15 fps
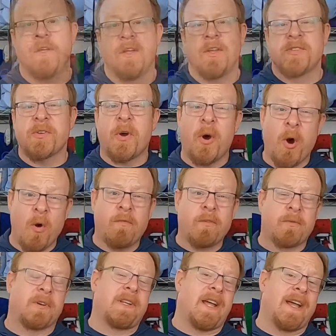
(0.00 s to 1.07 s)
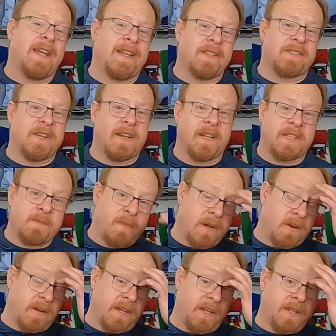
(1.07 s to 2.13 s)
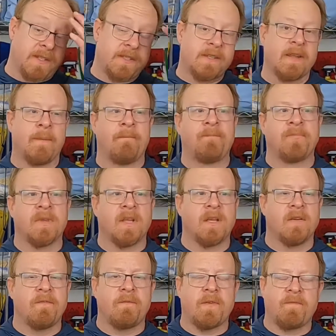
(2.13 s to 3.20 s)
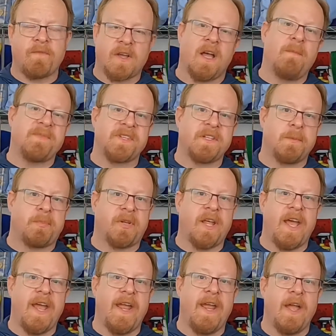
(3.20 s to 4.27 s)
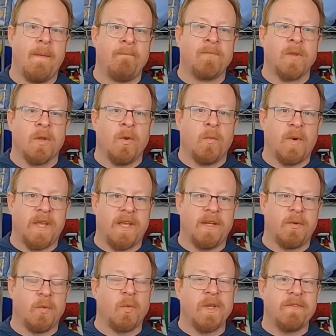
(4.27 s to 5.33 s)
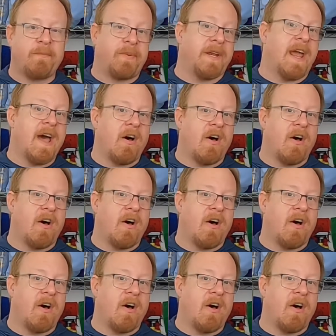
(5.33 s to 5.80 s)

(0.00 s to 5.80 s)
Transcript: So over-reliance on experience comes into play when we've been out